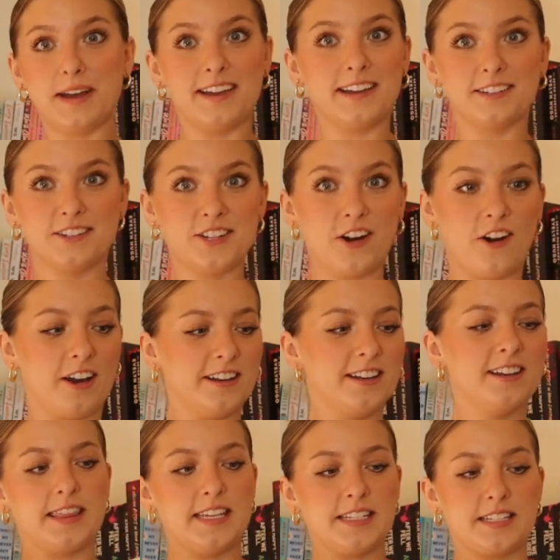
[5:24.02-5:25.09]
by Anna Todd.
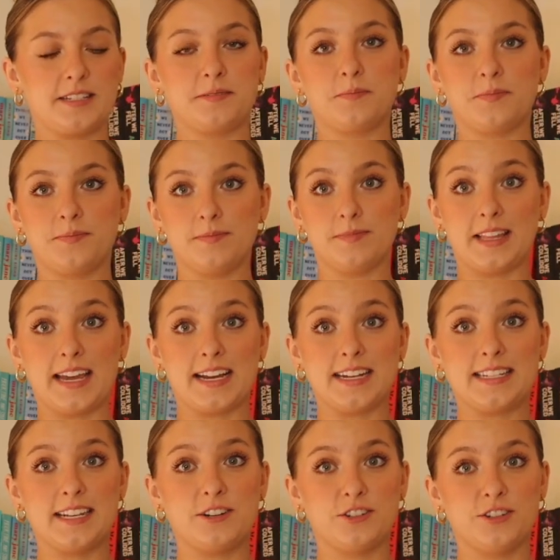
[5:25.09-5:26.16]
This, like I
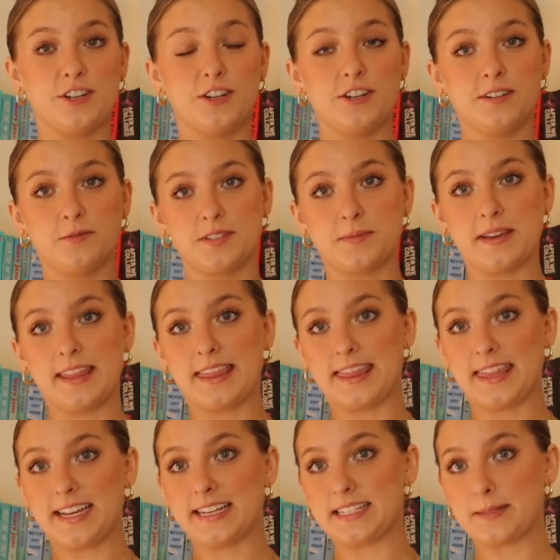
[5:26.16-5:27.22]
said earlier, it was my
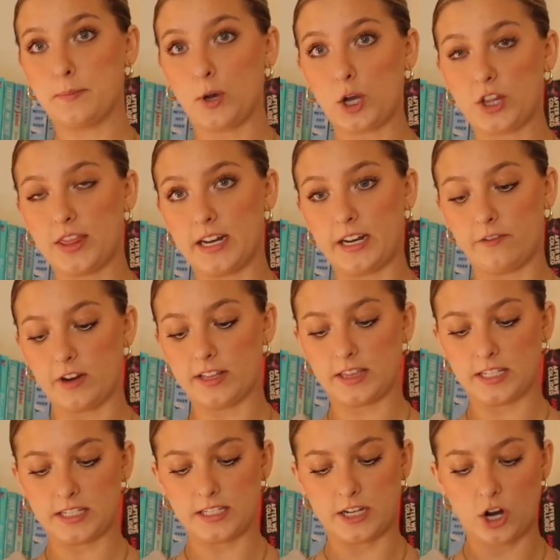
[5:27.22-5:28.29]
thickest book that I read
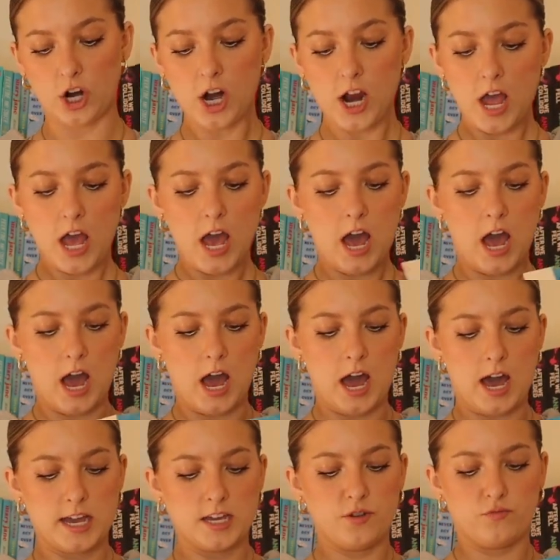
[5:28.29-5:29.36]
this year.
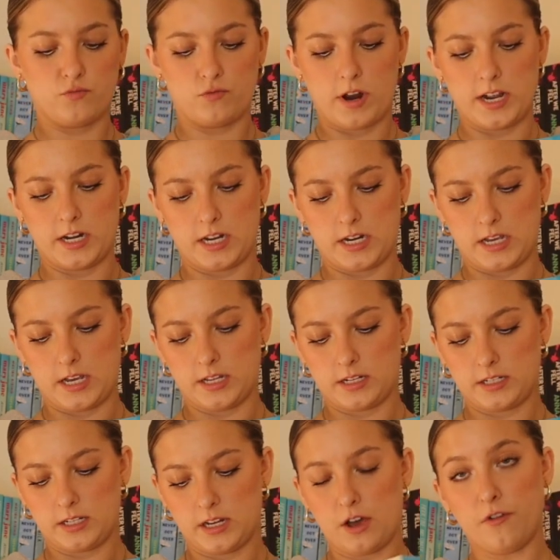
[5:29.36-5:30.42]
I rated
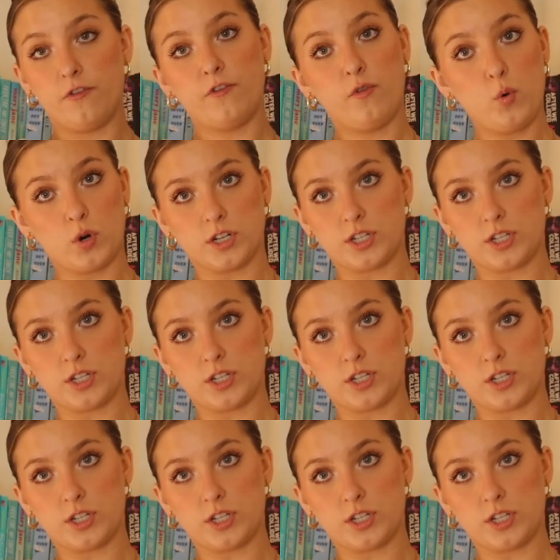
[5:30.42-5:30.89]
it a 4